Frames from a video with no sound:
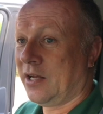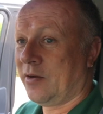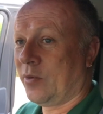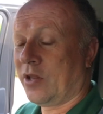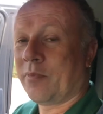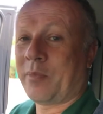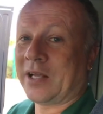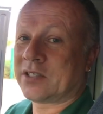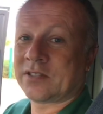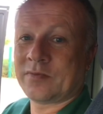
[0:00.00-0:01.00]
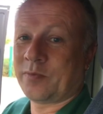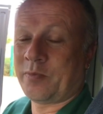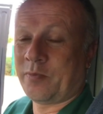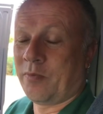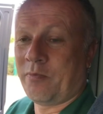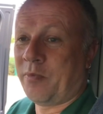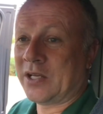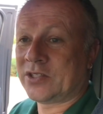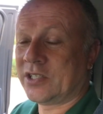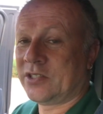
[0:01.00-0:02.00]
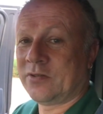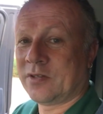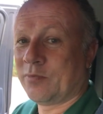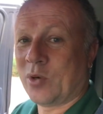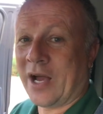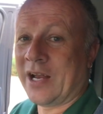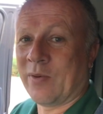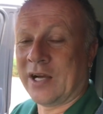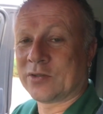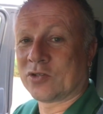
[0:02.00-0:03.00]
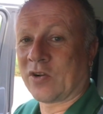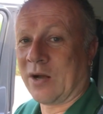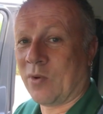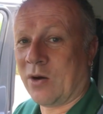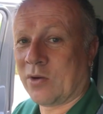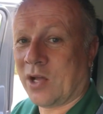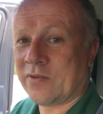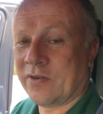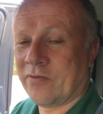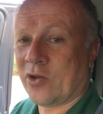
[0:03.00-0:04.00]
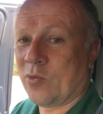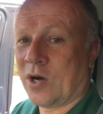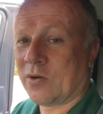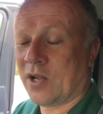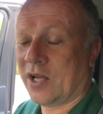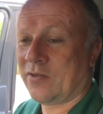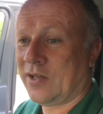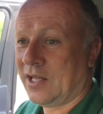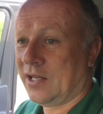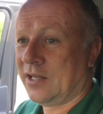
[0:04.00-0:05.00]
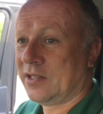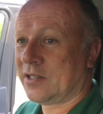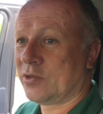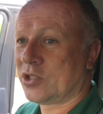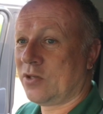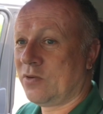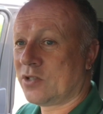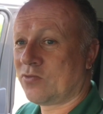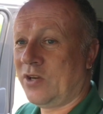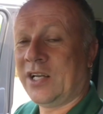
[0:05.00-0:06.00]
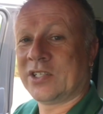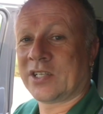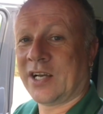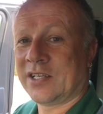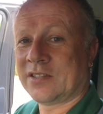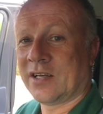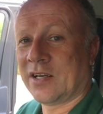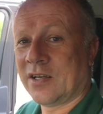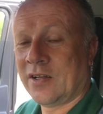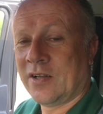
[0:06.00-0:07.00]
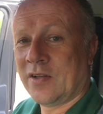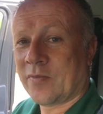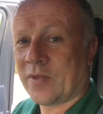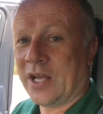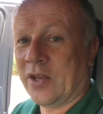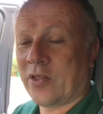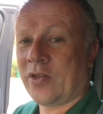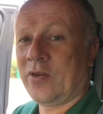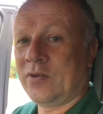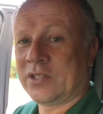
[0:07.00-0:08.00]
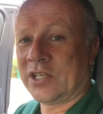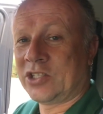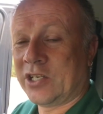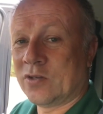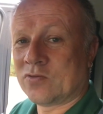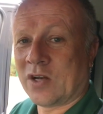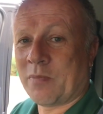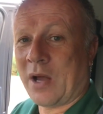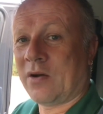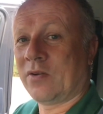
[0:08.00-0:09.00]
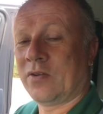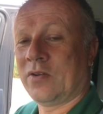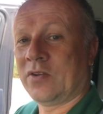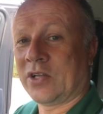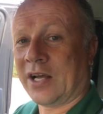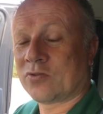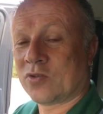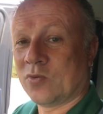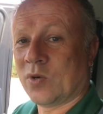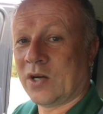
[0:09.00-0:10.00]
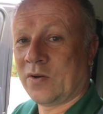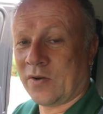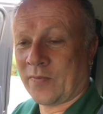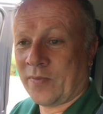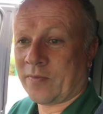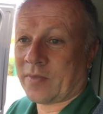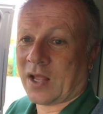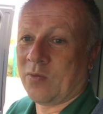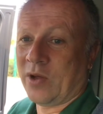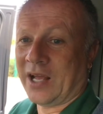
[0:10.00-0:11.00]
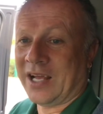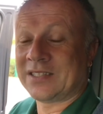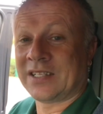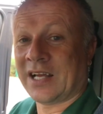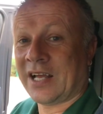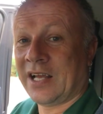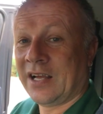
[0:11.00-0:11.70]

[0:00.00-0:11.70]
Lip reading: one of the best things you can put anywhere to attract wildlife and view wildlife. So a school that's really starting to enthuse their children about the natural world. And we're here today